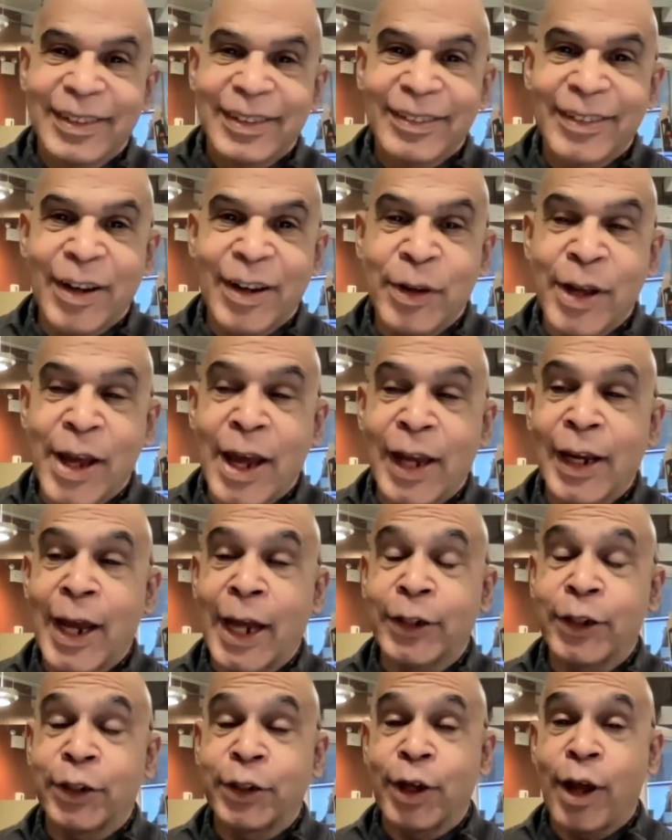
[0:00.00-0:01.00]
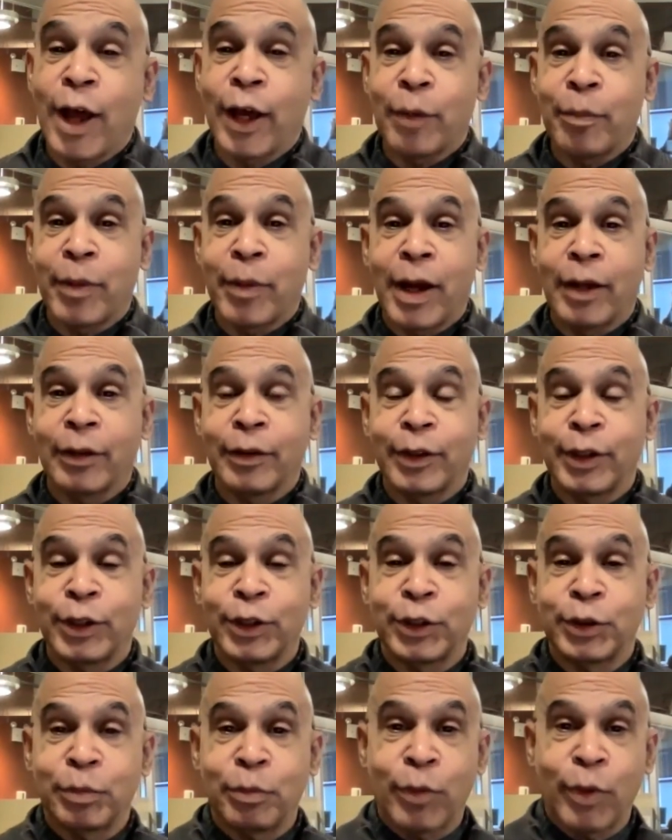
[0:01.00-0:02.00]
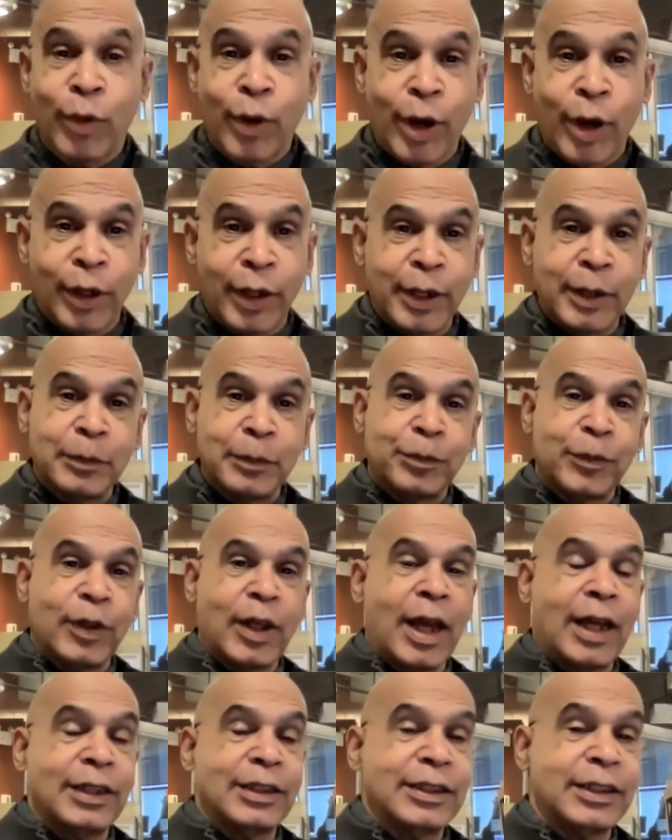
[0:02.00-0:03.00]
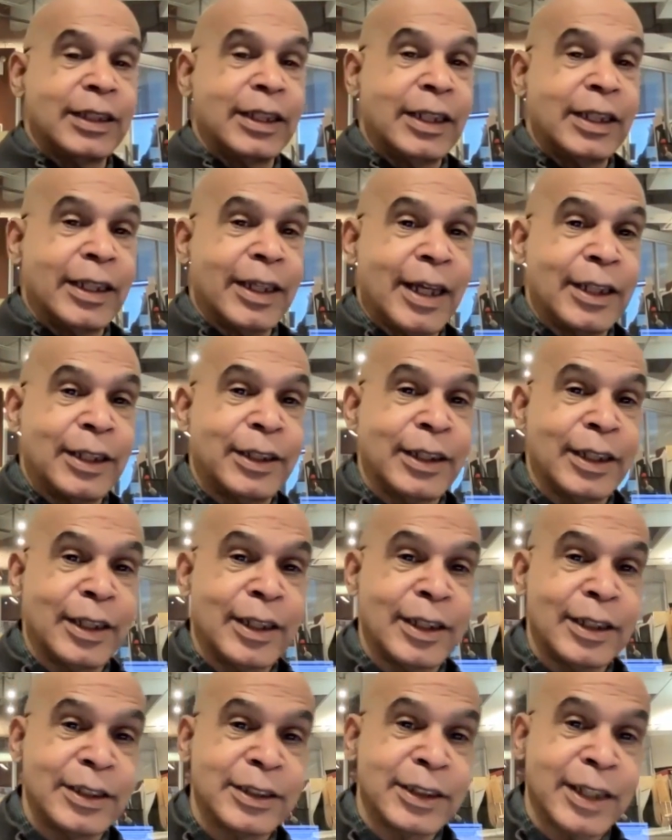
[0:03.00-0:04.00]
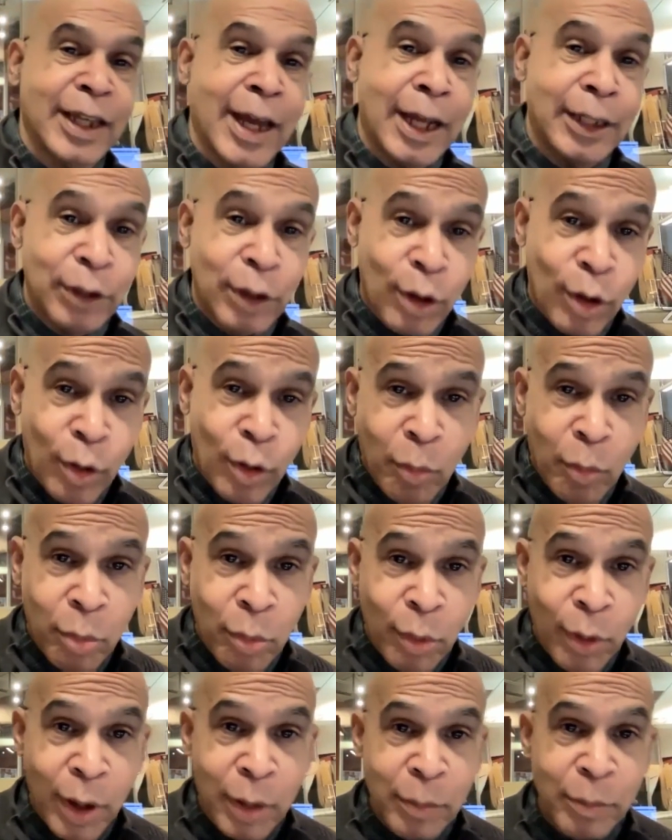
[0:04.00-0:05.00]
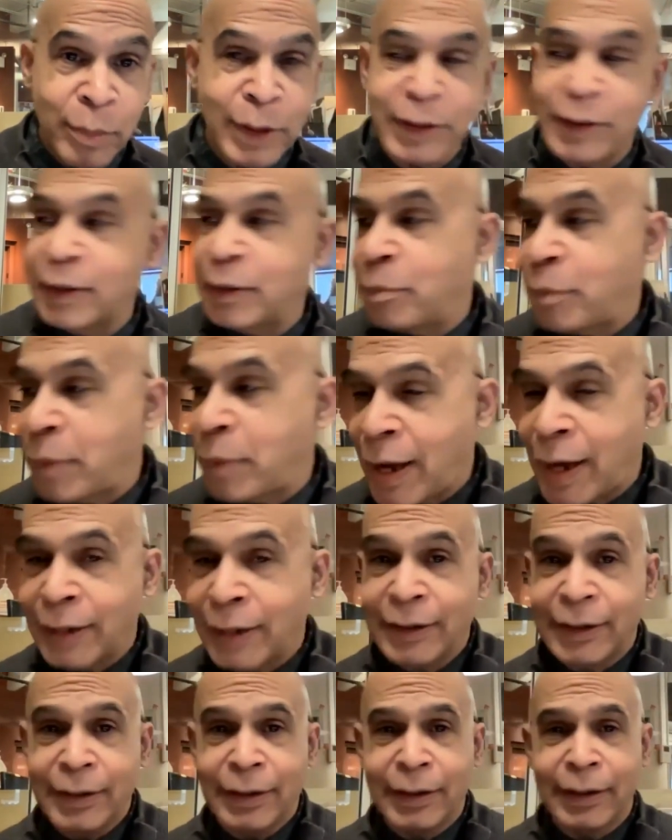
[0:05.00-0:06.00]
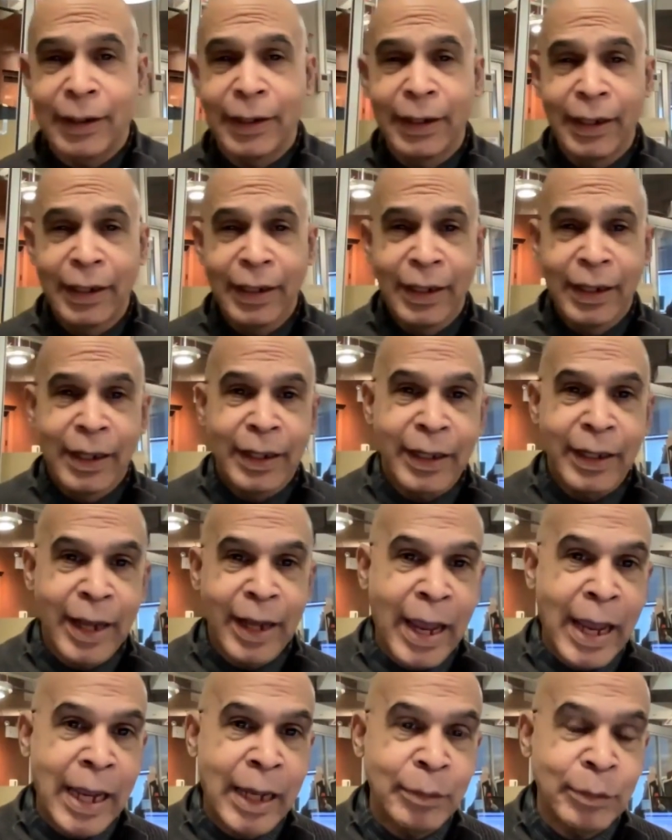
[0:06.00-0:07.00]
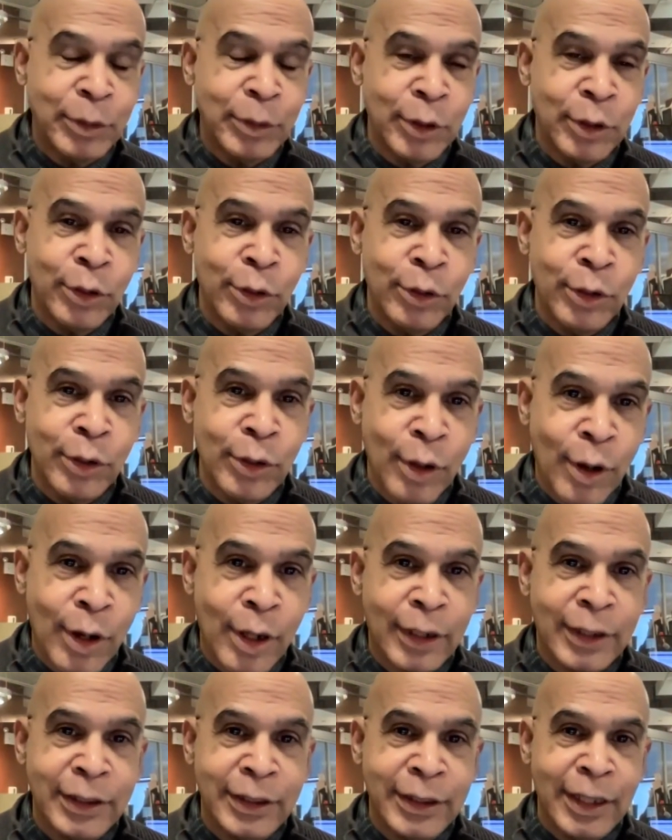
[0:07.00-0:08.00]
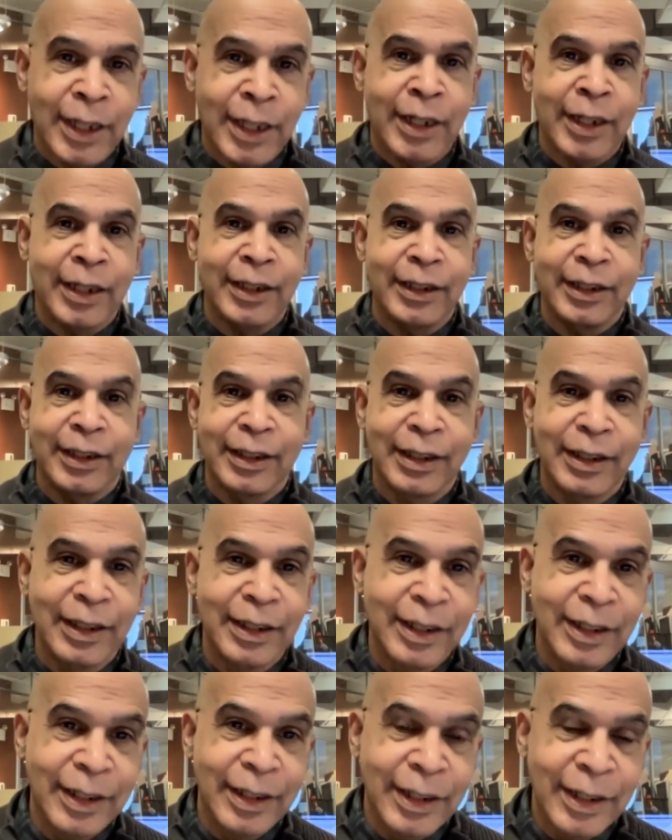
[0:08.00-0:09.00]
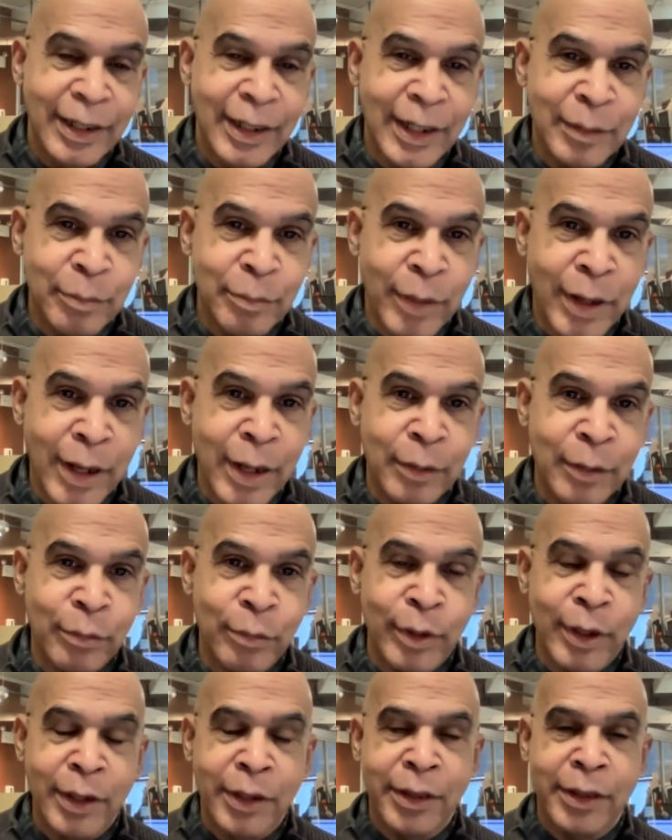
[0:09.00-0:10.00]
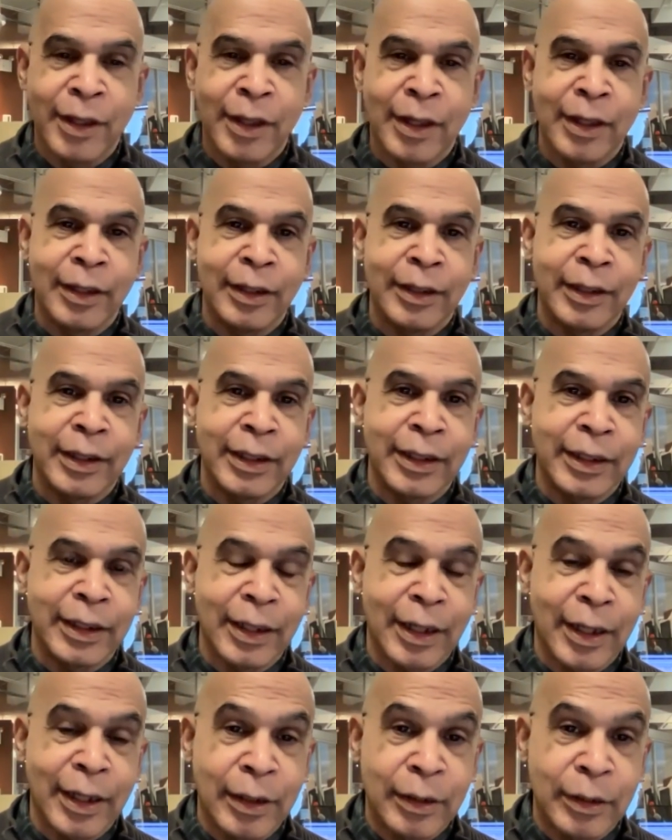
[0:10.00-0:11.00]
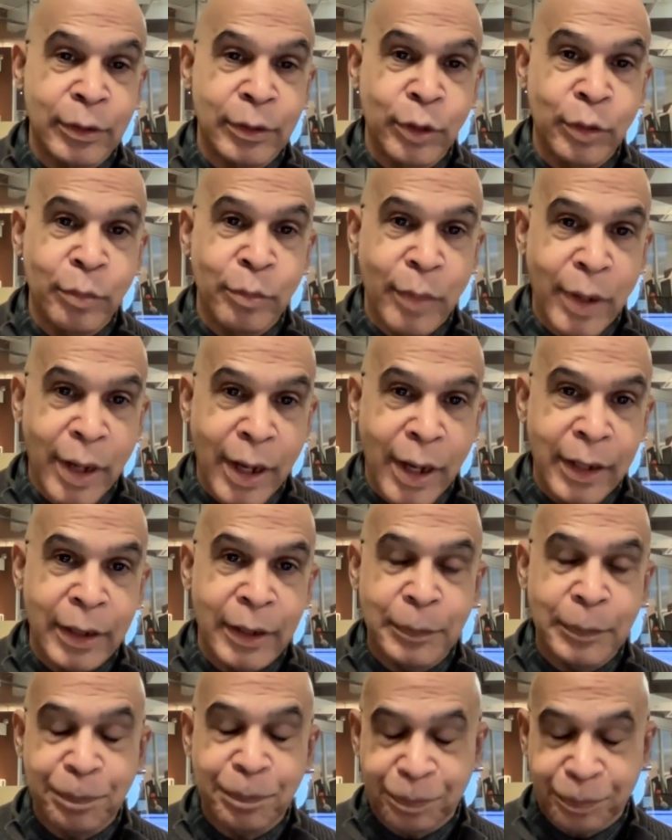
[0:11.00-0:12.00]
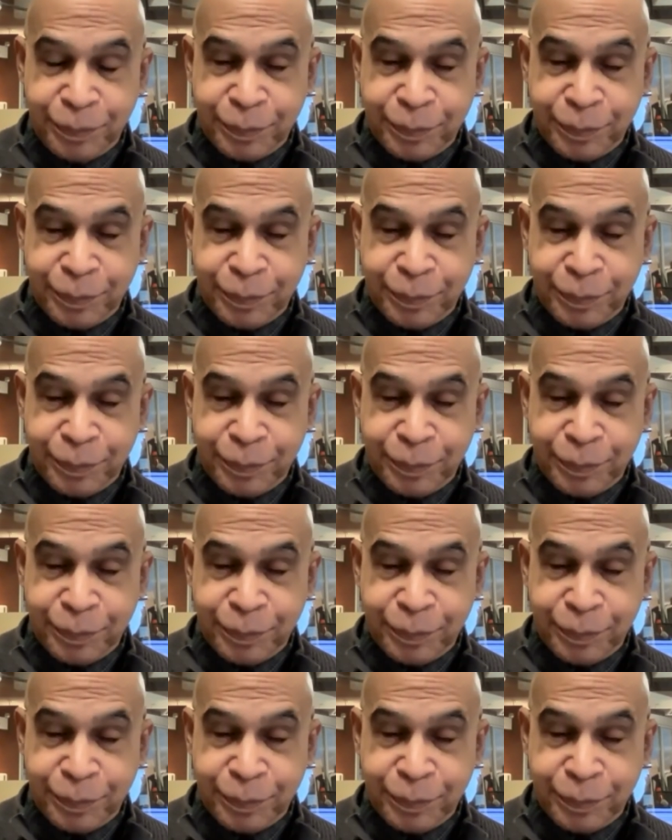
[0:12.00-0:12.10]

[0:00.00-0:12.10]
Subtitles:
Well, we got a lot to talk about this morning. I see that Scott's homeboy, Mr. Biden, came to New York City and met with the new mayor.